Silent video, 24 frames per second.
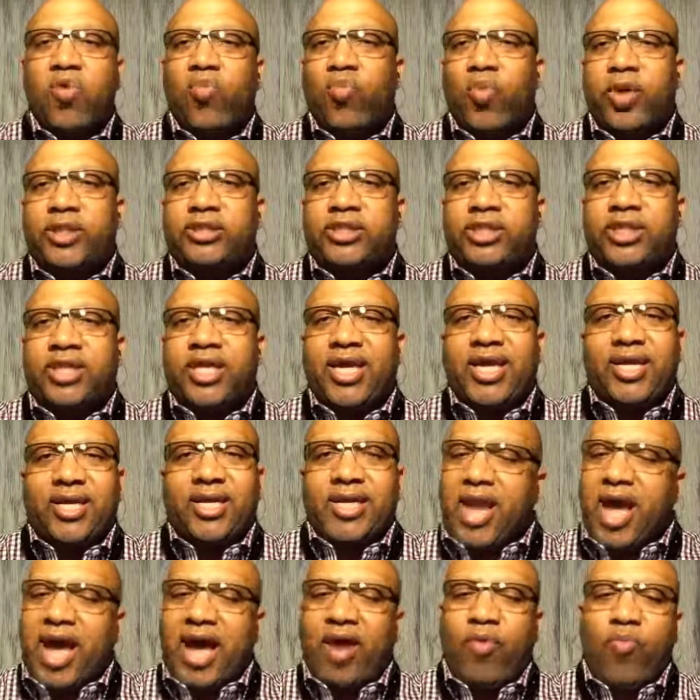Once
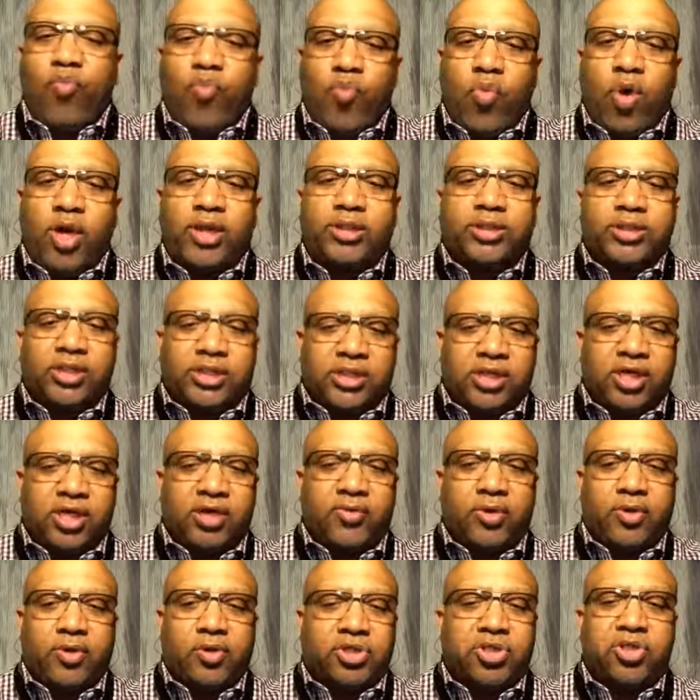again, 910
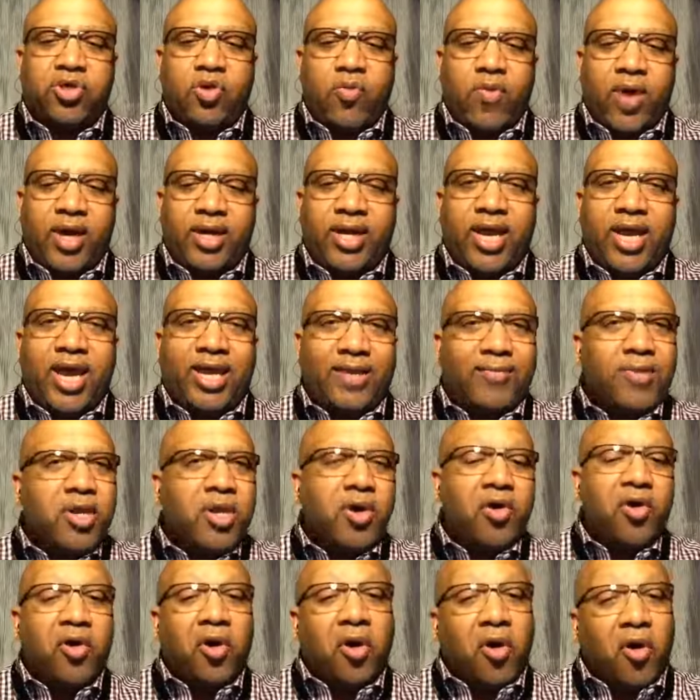218
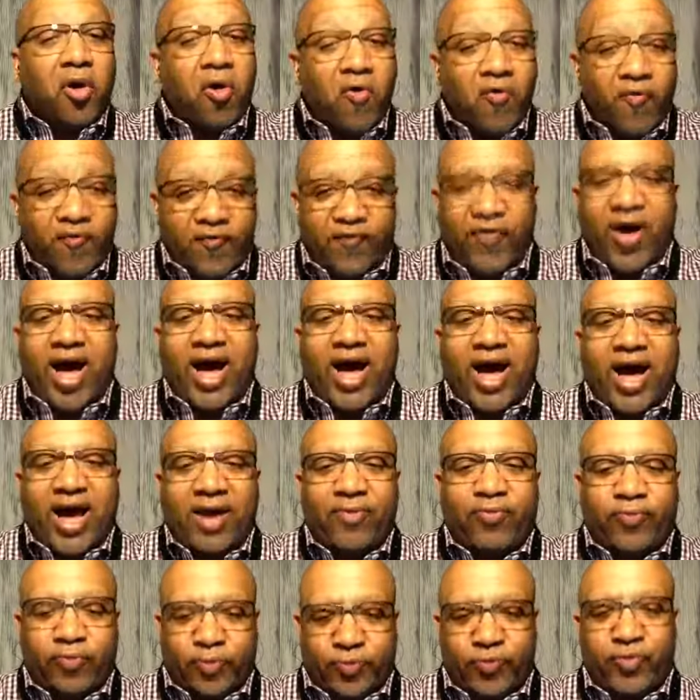
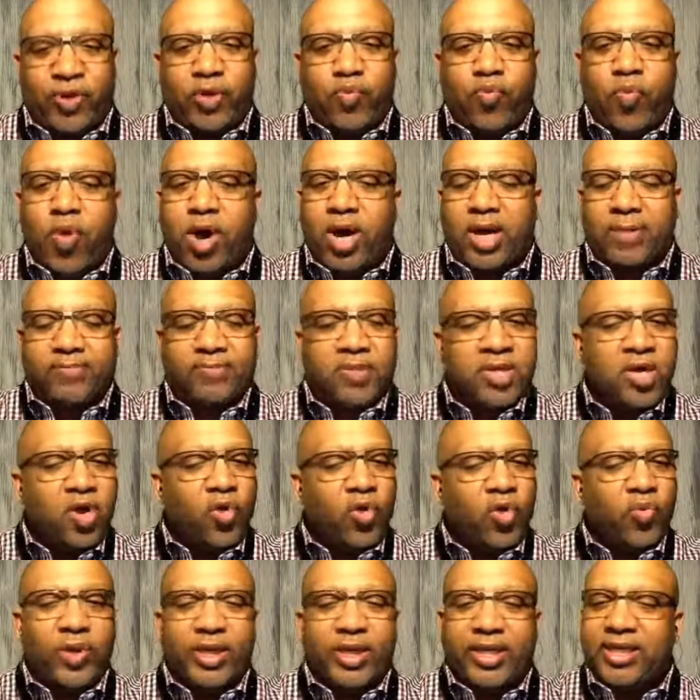0531.
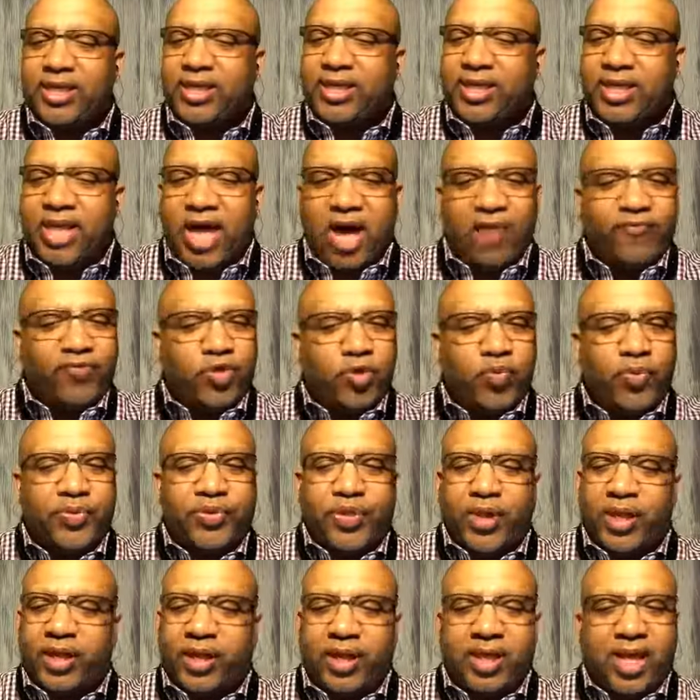We love you
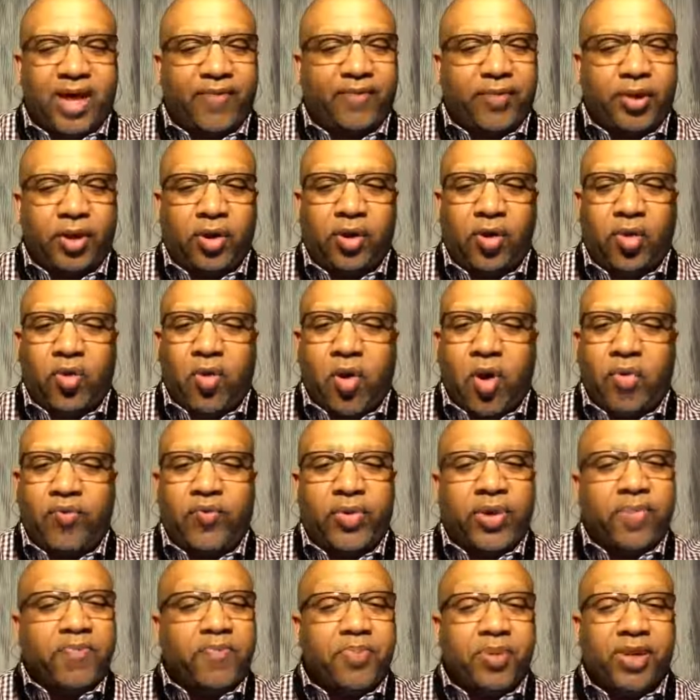with the love of the
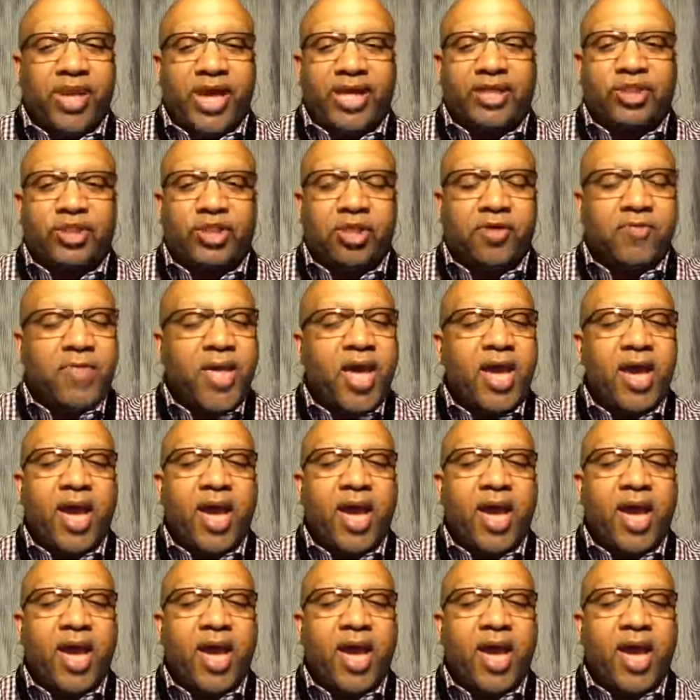Lord. We bless you.